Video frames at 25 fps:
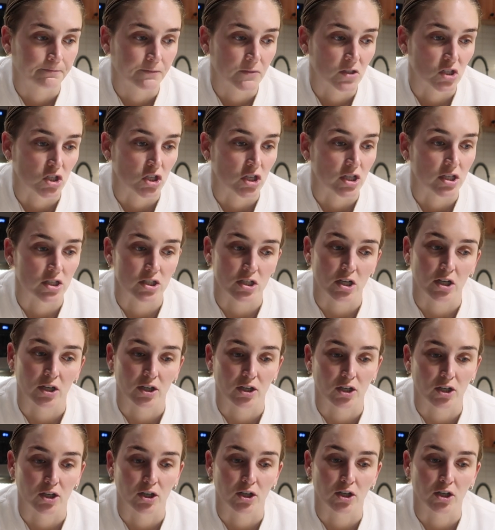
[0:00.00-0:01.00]
she is on
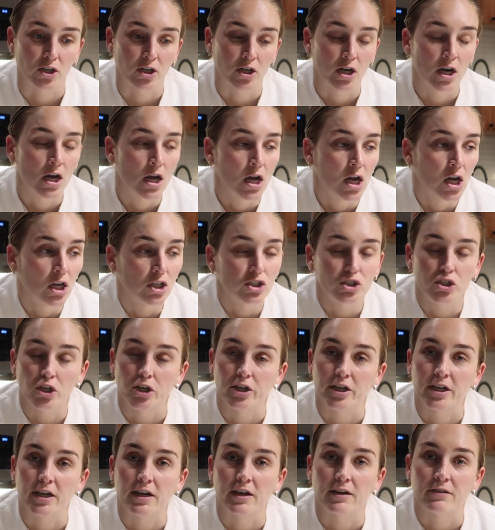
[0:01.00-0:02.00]
her
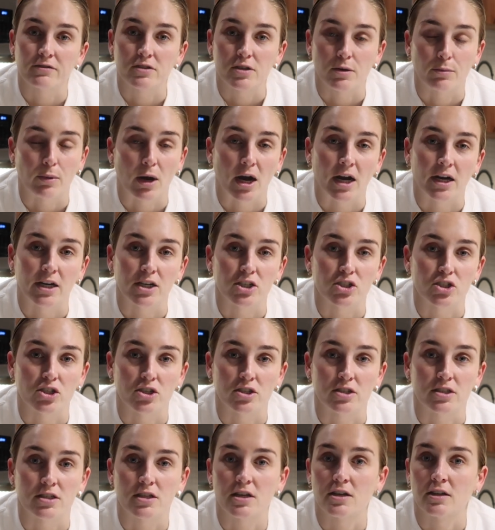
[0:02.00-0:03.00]
journey of sobriety.
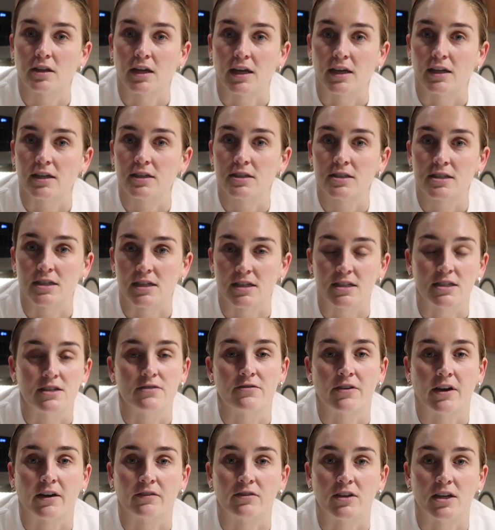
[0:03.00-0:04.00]
She's like
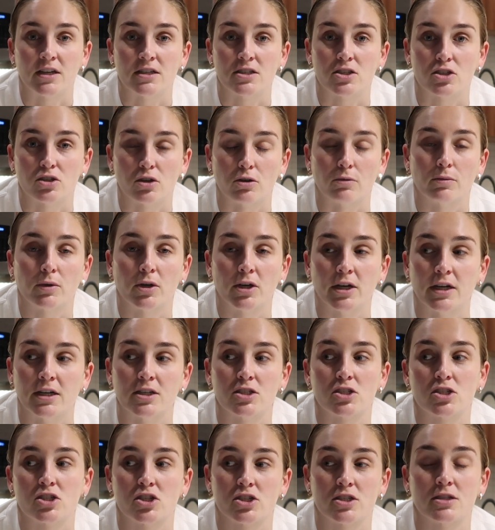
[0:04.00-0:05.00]
65 days sober, and
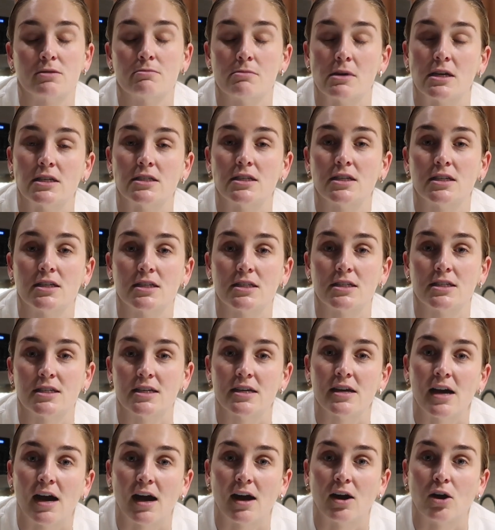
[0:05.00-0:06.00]
it's just amazing to see
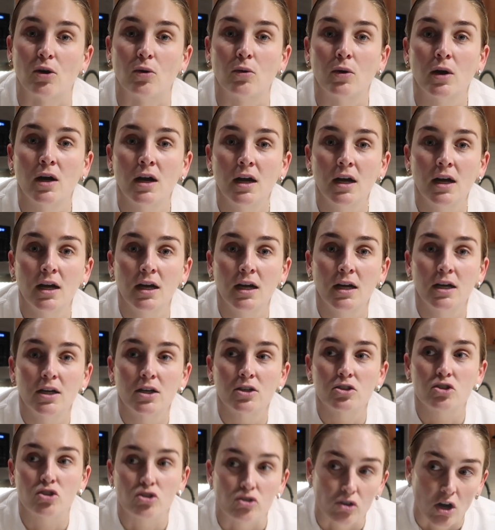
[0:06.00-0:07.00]
how
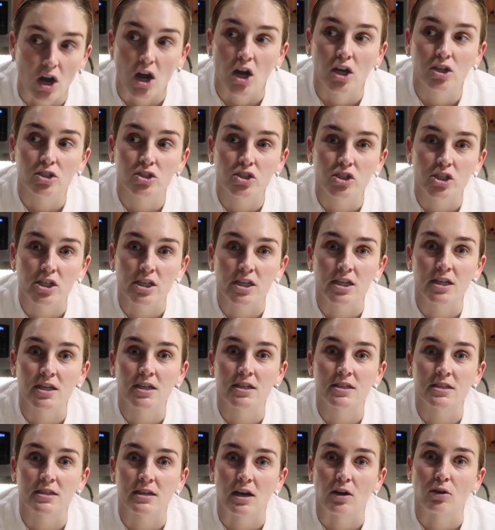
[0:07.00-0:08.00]
strong she
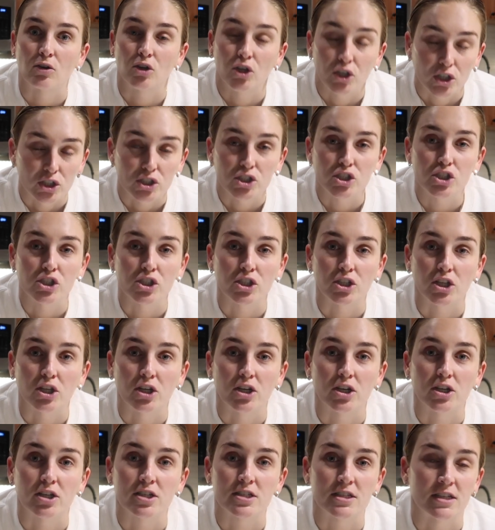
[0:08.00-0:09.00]
is, how good she
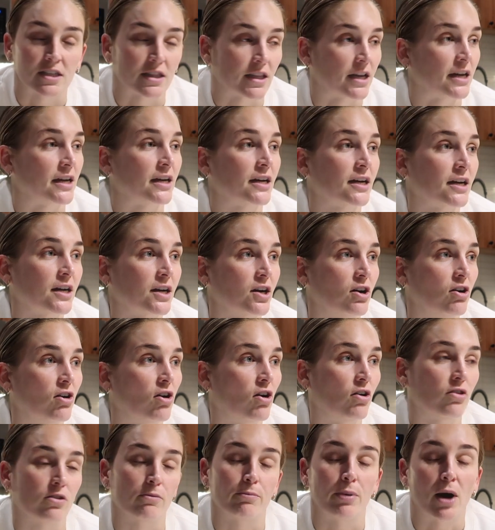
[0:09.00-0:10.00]
looks, and like
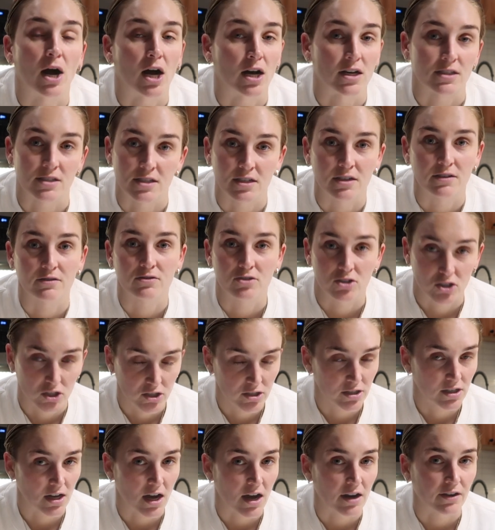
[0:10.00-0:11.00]
all the positives
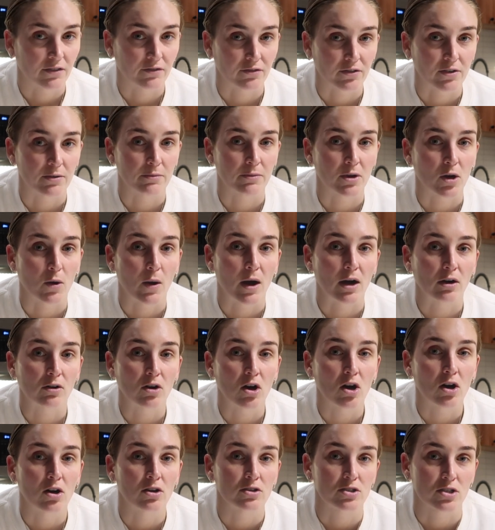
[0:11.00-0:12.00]
she's gotten from no
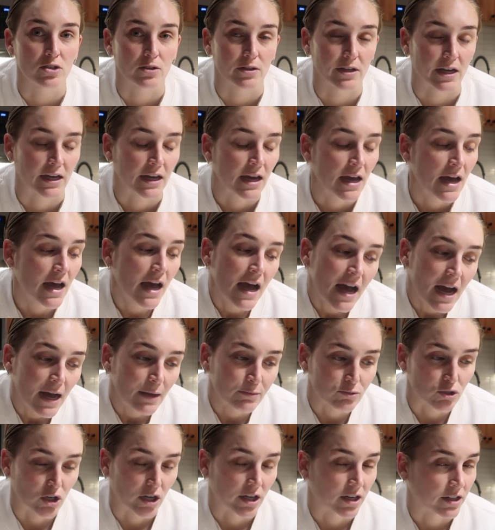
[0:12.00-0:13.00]
alcohol. So like
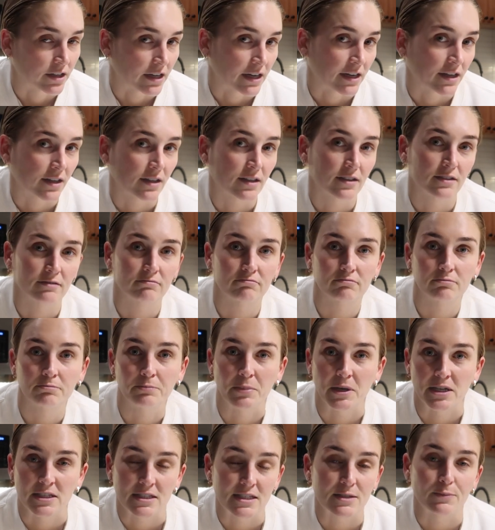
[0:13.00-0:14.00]
I'm trying to like
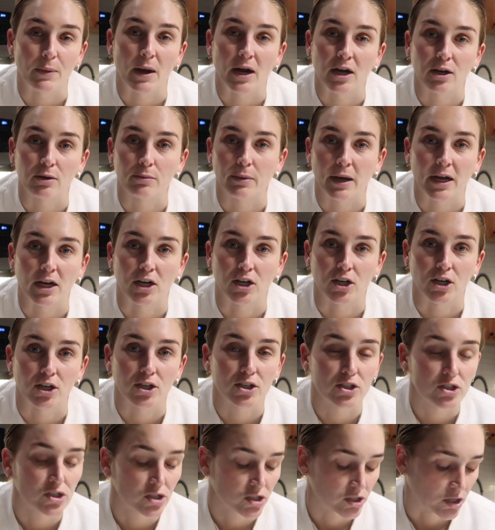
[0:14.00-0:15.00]
be inspired by
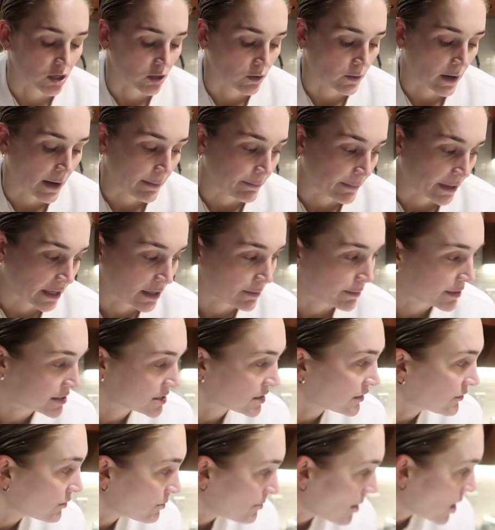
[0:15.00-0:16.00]
her. So I'm making
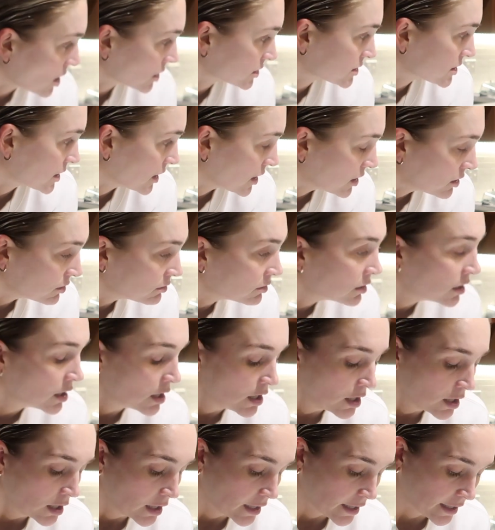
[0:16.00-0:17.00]
myself a mocktail,
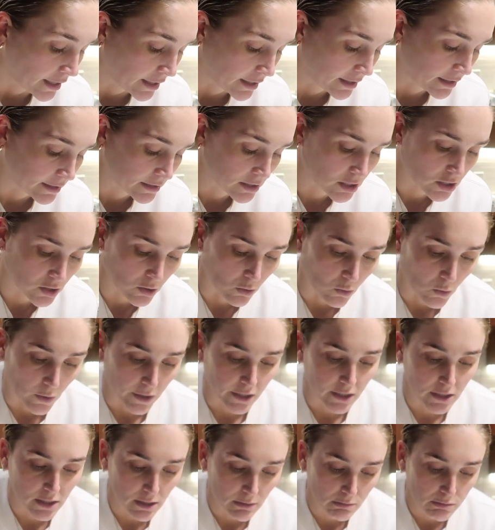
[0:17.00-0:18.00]
and it's
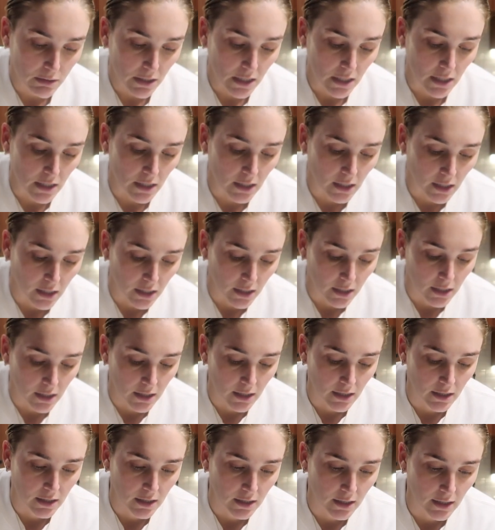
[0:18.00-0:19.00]
going to be,
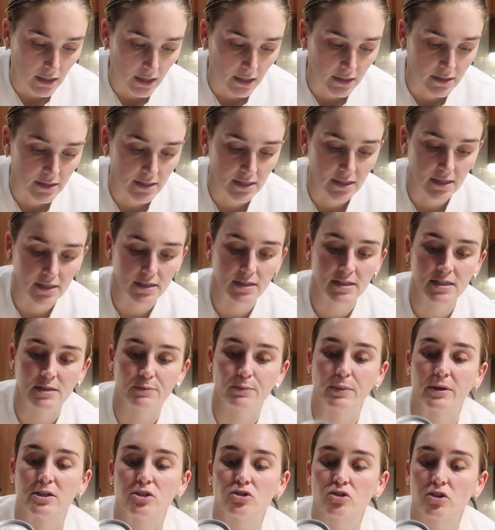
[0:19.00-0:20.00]
it's this
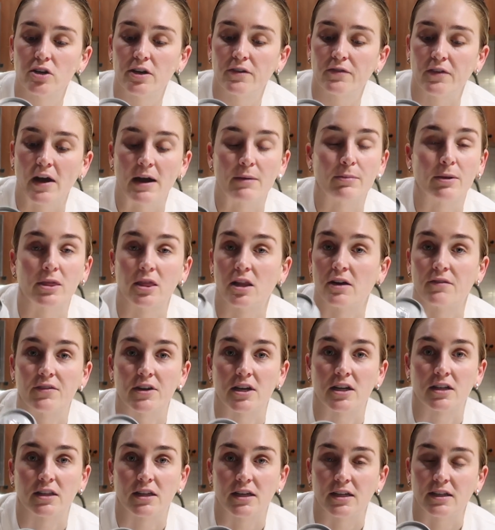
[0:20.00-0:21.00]
Spindrift. I've been
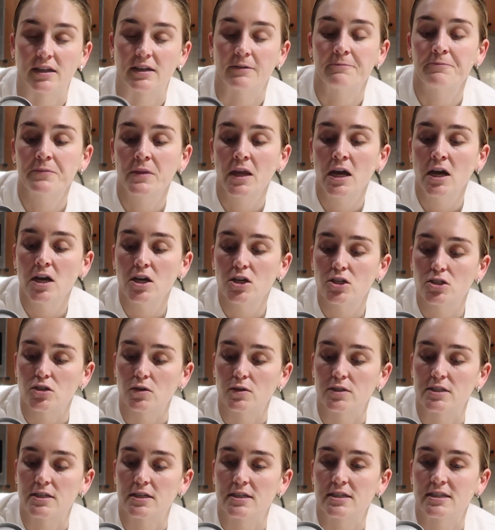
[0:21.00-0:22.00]
loving it lately. So
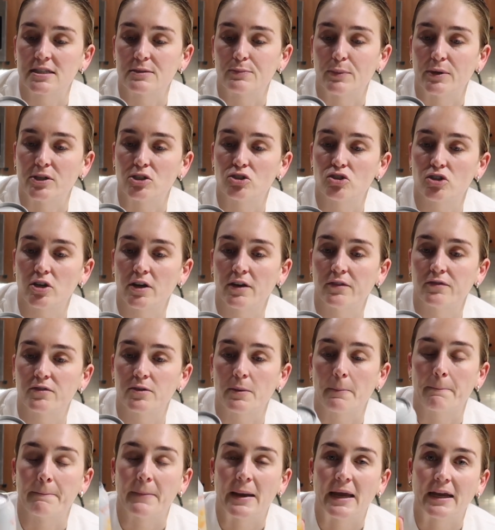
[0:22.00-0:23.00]
it's a
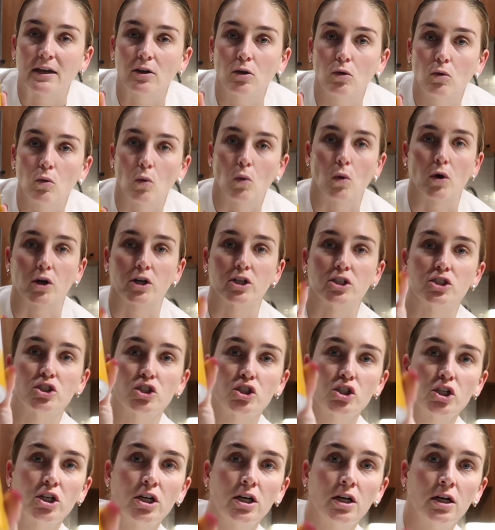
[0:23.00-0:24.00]
Spindrift mango
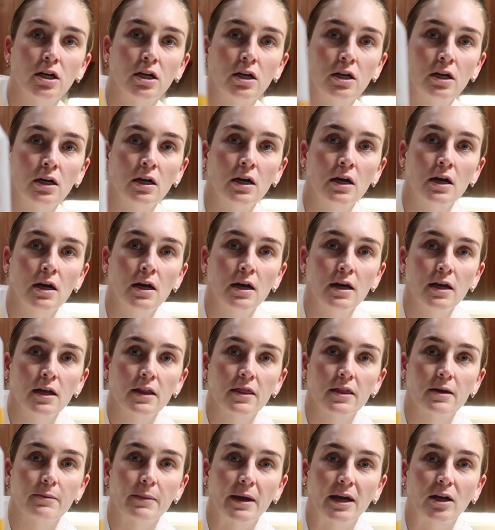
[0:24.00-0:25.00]
orange,
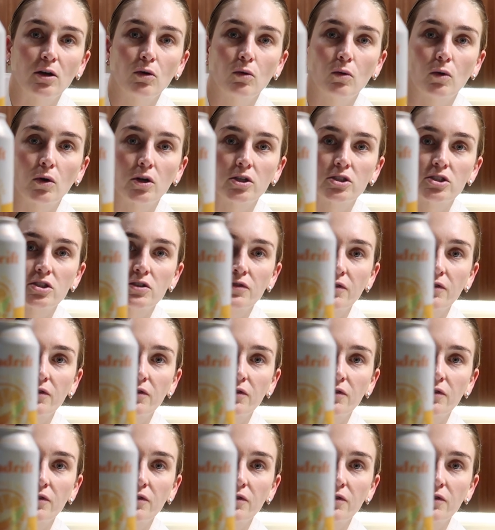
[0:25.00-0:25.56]
the mango orange